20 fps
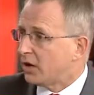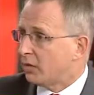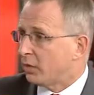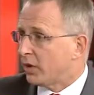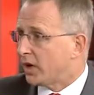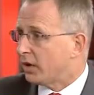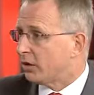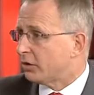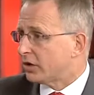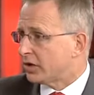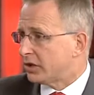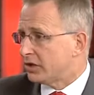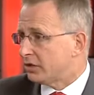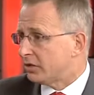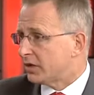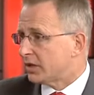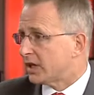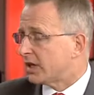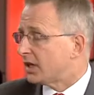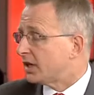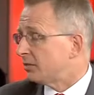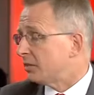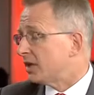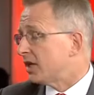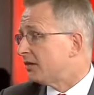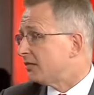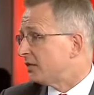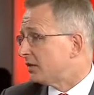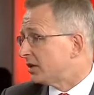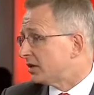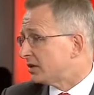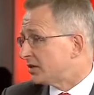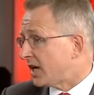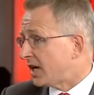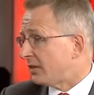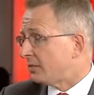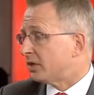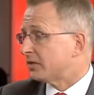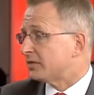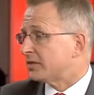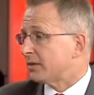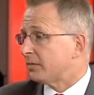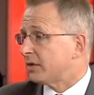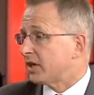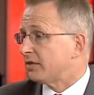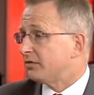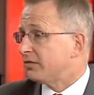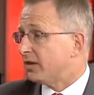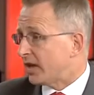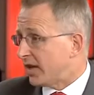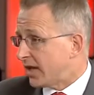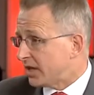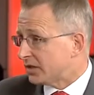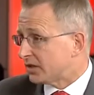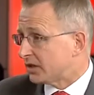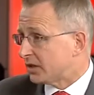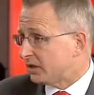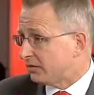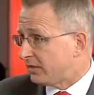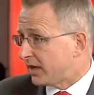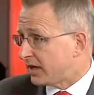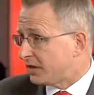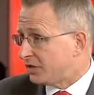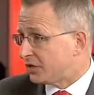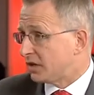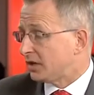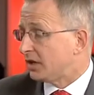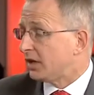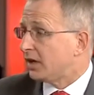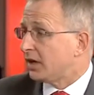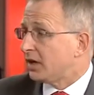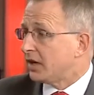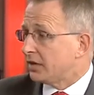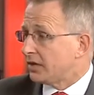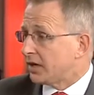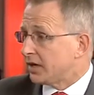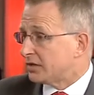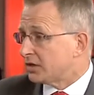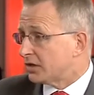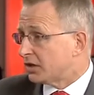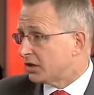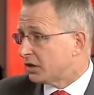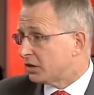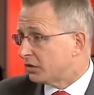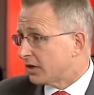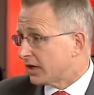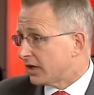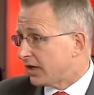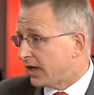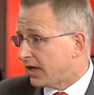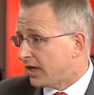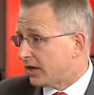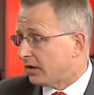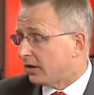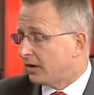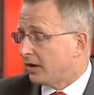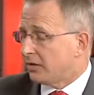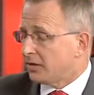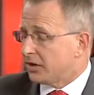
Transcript: We are already doing that. Let me give you an example of some of the financial innovation that is occurring now.